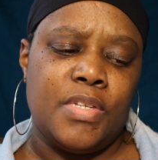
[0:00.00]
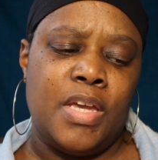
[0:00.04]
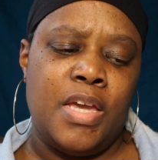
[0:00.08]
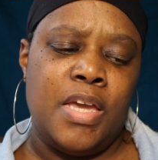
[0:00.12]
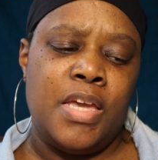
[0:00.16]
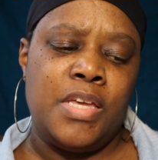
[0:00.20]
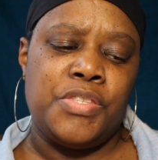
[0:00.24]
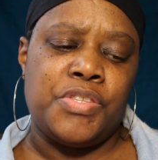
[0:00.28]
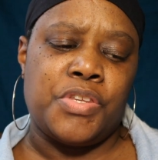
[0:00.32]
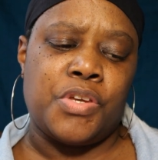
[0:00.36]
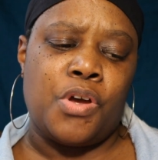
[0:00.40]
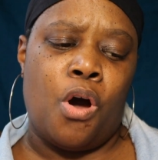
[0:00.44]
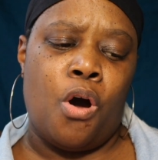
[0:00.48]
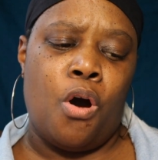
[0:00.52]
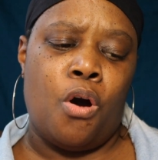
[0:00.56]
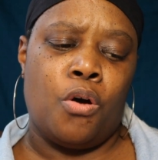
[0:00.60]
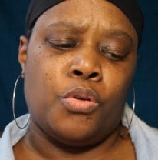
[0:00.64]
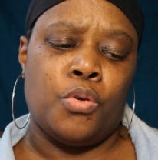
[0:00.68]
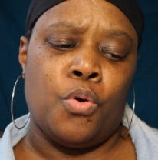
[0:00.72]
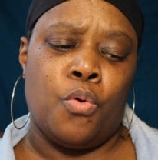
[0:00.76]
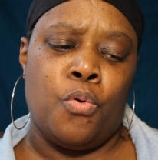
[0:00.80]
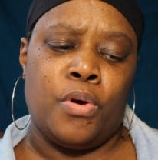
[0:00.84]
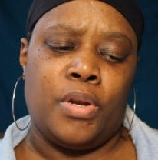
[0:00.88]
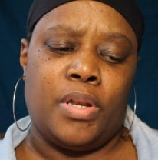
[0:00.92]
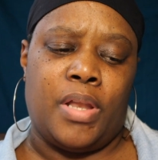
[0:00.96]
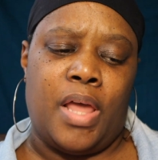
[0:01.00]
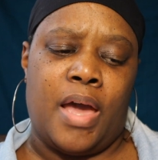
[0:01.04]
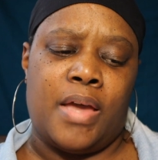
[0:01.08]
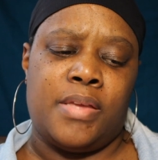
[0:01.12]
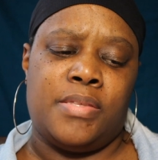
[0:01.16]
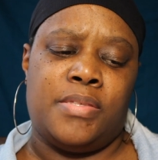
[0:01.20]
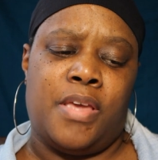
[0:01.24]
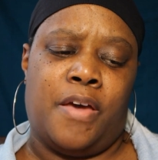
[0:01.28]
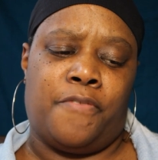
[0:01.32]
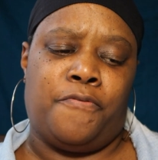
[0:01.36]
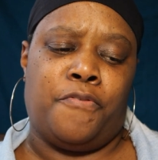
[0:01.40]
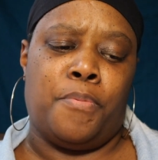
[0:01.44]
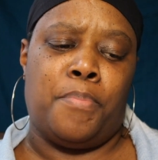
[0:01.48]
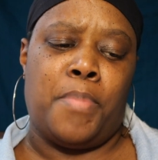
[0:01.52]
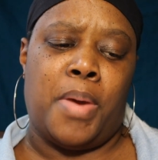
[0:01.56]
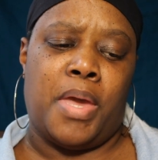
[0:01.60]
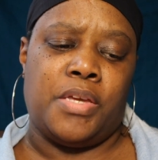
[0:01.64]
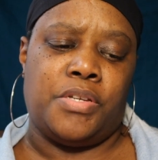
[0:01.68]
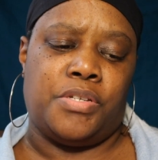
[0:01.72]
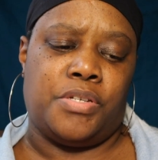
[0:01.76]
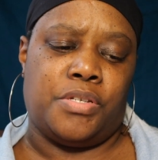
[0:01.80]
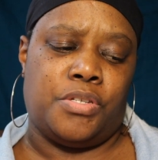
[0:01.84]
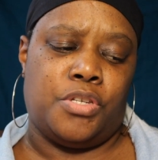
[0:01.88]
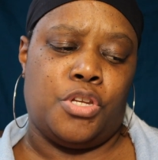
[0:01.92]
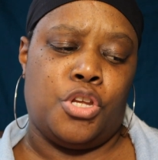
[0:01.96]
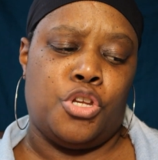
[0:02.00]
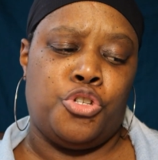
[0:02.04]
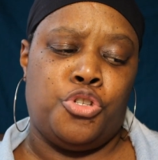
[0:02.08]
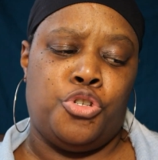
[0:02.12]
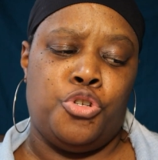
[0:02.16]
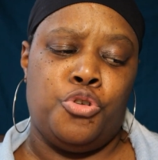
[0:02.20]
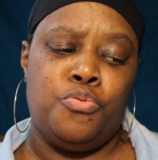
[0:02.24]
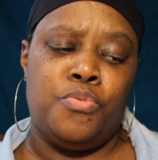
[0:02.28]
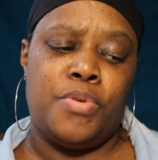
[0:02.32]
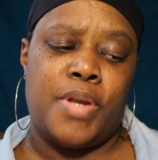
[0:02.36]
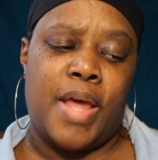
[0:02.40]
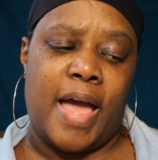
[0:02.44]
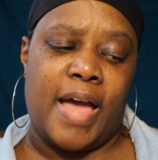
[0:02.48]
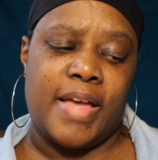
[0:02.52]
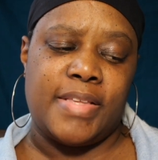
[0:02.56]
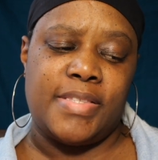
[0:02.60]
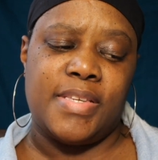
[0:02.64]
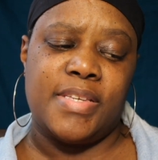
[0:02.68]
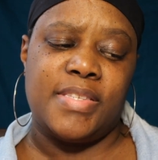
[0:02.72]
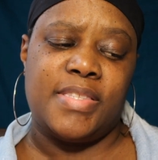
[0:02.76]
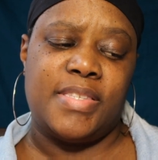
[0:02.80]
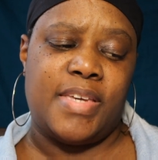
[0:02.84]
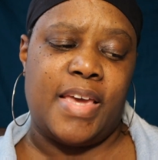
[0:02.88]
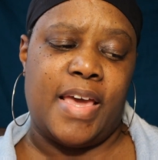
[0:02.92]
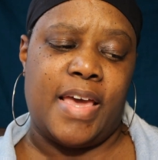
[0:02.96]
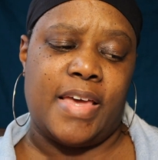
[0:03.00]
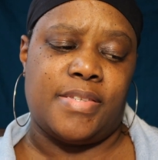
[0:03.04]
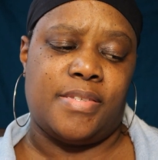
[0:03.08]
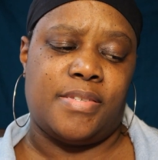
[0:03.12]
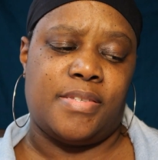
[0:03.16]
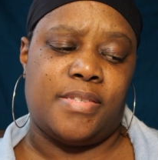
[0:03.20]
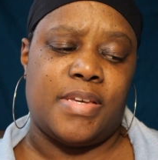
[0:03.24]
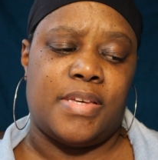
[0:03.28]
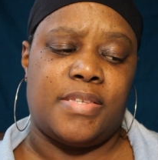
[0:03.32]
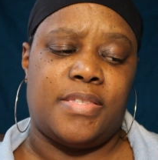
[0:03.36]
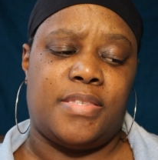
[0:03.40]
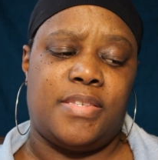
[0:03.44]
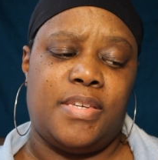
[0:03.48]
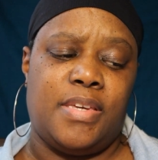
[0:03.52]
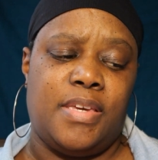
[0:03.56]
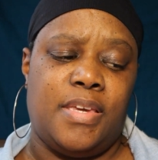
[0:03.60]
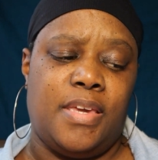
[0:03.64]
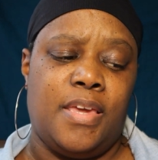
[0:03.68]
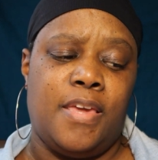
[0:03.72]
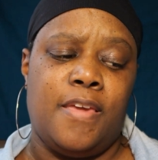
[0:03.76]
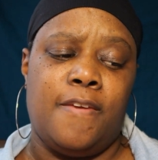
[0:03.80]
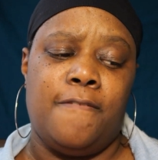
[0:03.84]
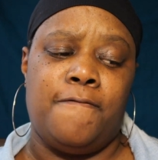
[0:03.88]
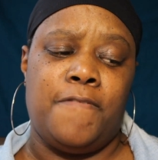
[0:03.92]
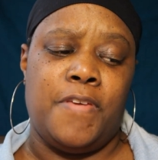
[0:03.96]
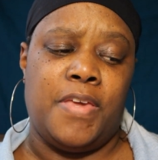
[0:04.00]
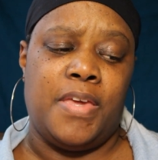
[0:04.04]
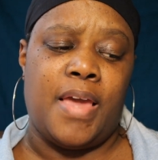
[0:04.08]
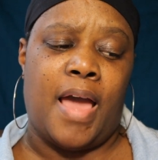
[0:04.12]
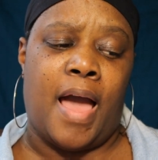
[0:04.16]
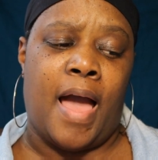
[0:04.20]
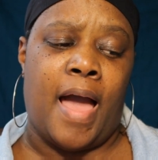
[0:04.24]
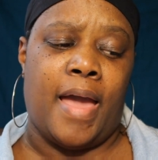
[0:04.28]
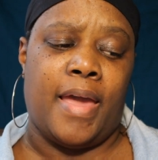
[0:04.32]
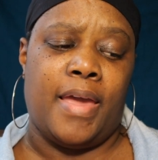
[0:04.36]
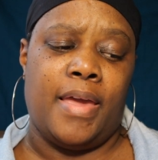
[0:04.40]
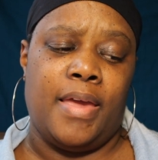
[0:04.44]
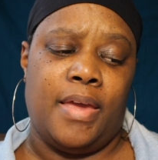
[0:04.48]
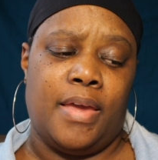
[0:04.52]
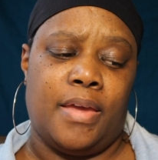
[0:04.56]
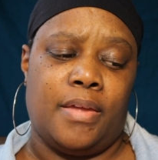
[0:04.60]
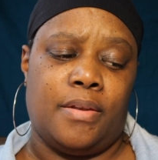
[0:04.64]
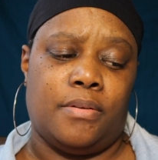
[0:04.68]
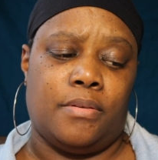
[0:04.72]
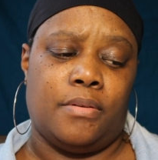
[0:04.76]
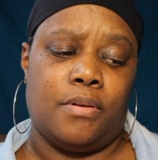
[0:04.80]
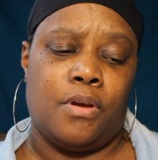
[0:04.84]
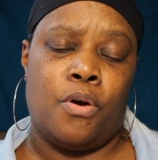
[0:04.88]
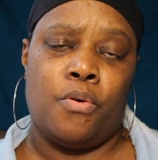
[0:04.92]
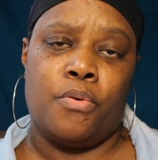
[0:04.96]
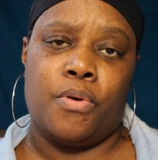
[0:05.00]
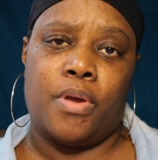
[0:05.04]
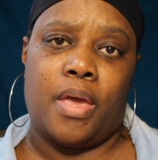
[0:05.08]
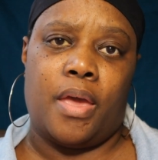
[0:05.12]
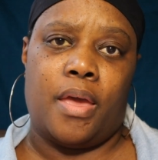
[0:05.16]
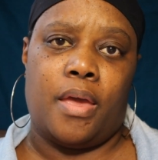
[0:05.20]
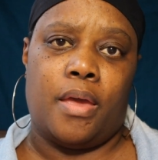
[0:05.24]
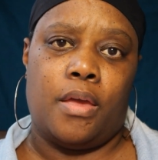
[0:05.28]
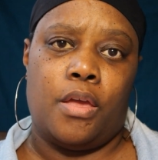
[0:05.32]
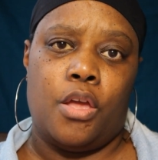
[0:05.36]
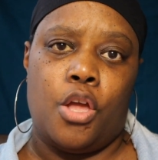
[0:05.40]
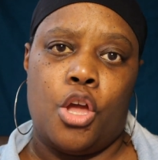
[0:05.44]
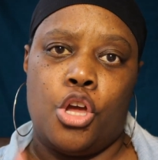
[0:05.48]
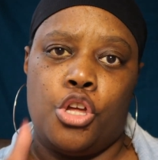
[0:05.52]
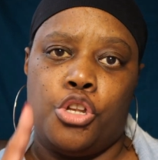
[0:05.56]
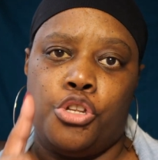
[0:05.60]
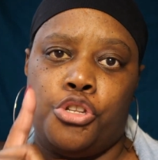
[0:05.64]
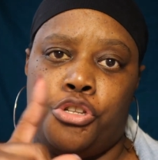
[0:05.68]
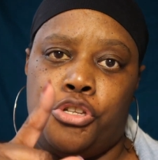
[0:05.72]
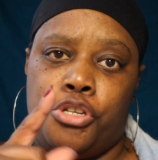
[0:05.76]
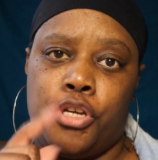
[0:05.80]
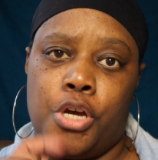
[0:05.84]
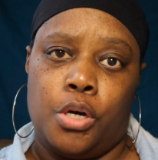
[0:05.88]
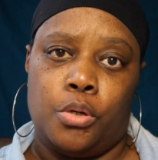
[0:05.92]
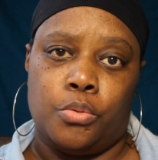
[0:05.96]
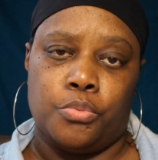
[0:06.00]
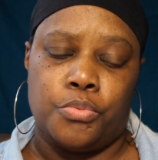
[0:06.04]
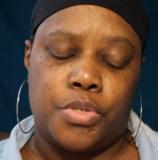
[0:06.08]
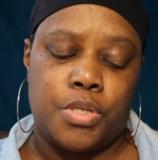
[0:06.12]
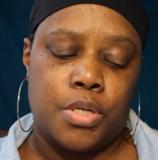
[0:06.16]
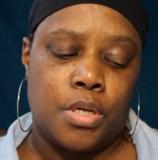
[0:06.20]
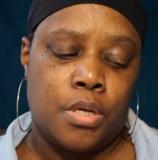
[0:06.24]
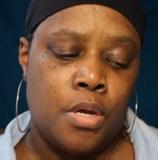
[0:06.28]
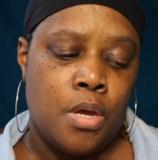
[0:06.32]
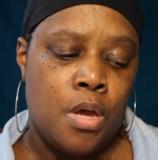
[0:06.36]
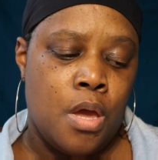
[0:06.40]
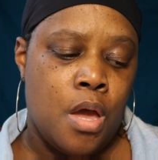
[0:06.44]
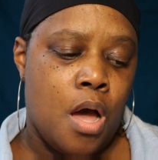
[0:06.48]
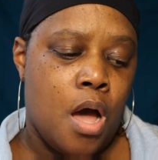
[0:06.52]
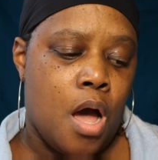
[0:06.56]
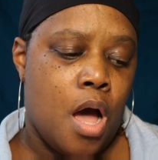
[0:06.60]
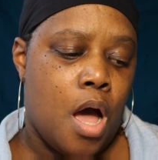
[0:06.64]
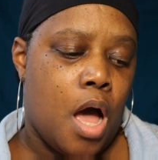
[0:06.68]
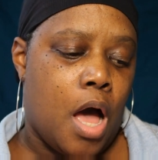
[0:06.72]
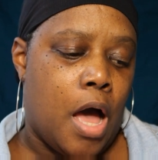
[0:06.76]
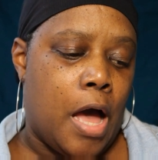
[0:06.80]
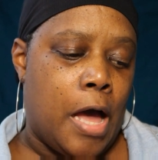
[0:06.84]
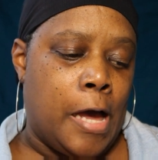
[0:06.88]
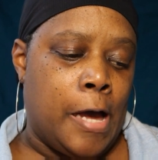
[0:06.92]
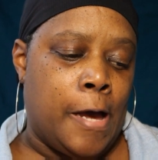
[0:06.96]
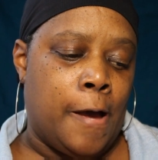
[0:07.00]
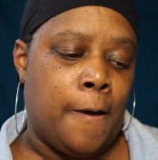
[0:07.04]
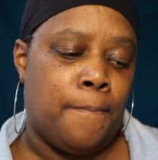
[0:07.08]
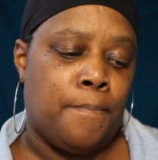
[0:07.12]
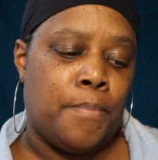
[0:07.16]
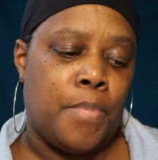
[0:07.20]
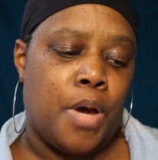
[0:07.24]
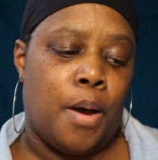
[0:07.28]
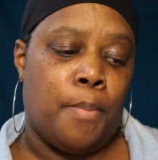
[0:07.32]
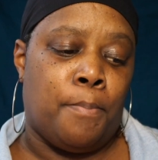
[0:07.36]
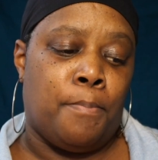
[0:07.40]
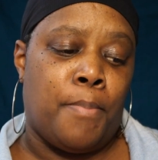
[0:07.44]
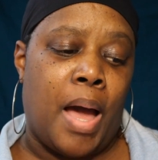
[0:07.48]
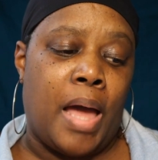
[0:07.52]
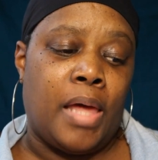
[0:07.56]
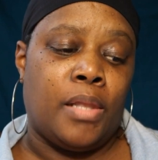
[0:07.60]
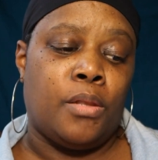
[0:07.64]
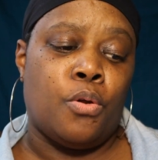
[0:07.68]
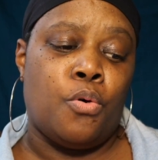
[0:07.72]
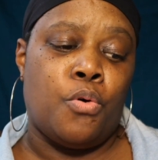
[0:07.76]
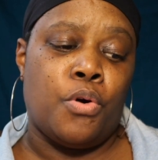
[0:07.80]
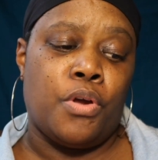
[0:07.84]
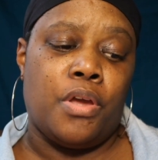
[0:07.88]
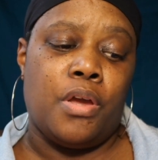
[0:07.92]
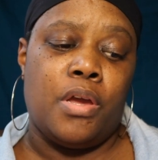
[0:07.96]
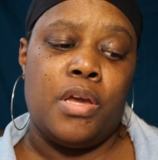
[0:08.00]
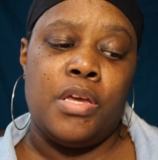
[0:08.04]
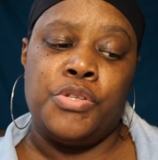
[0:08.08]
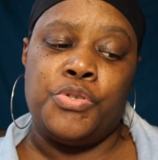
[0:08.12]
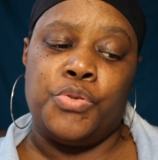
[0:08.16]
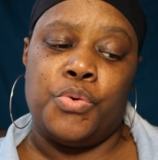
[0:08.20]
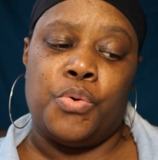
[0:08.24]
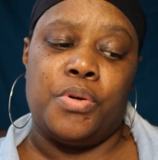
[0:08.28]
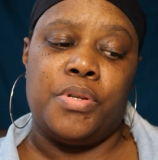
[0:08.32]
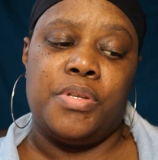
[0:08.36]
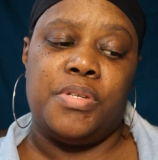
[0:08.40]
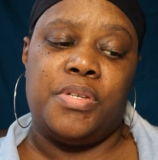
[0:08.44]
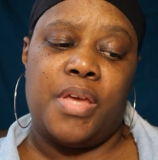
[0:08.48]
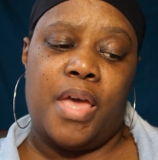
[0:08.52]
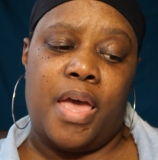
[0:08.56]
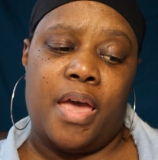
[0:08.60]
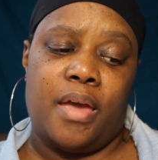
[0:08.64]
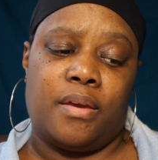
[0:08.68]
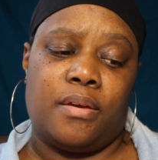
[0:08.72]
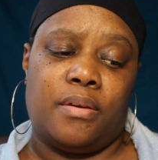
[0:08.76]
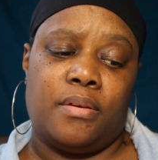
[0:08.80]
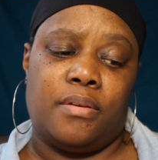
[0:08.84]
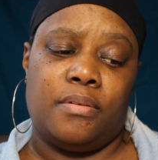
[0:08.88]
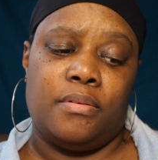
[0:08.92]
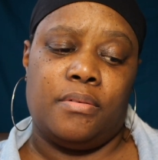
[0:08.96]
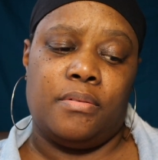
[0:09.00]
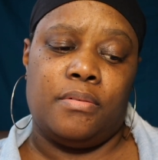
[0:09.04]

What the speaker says: It's called online defamation. Do not test TEVIN. Okay? Don't. My lawyer is on deck,